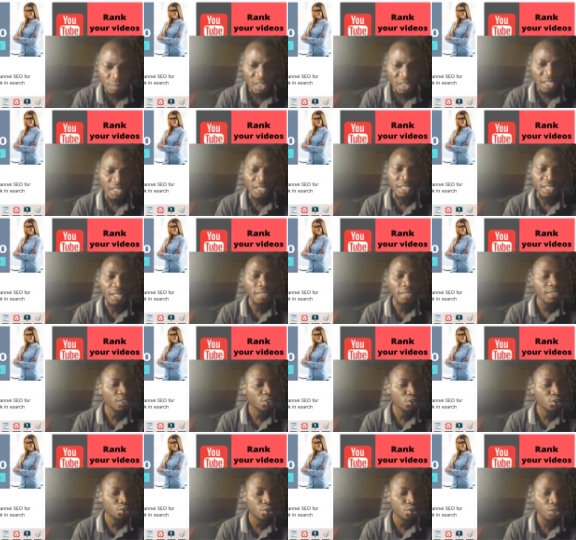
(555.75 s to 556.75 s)
then
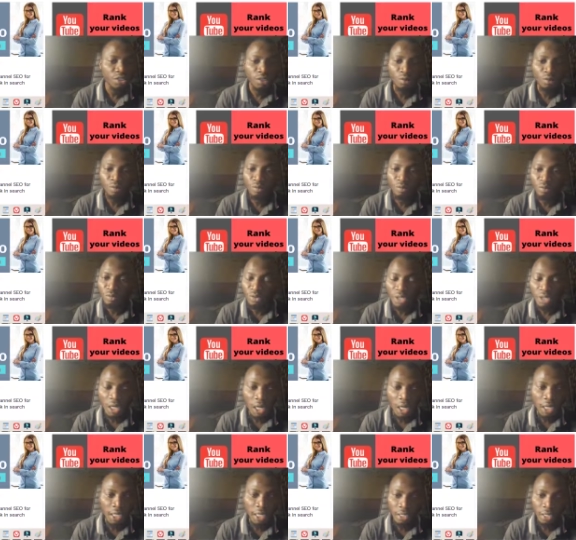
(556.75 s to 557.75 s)
choose the
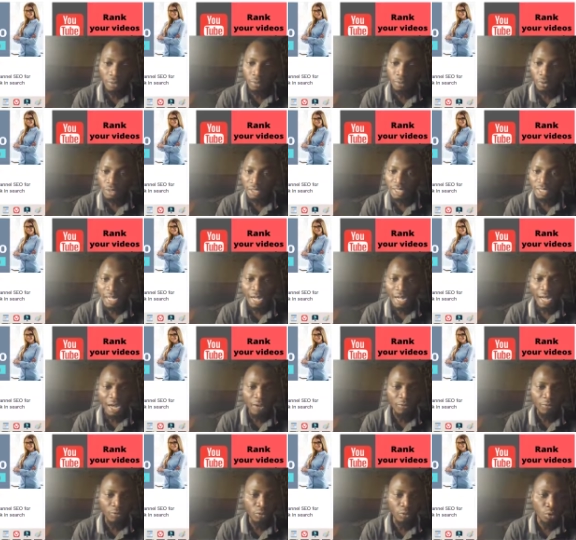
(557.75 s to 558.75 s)
keywords that
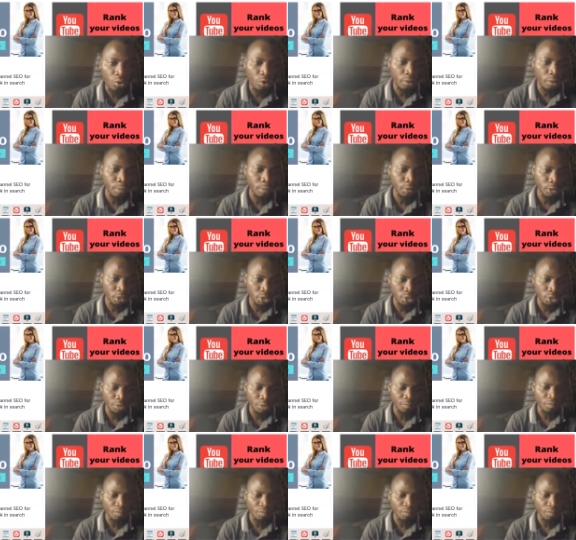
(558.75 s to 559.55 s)
have low competition.